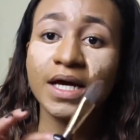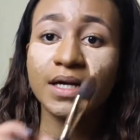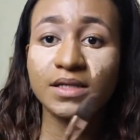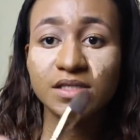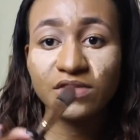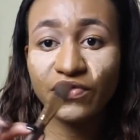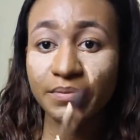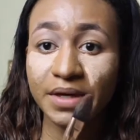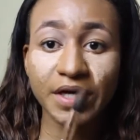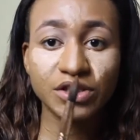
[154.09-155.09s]
and this is
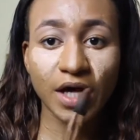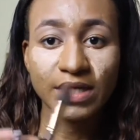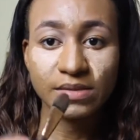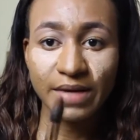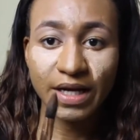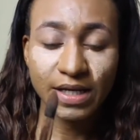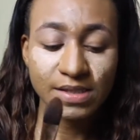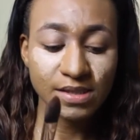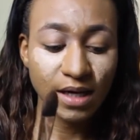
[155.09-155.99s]
from BH Cosmetics.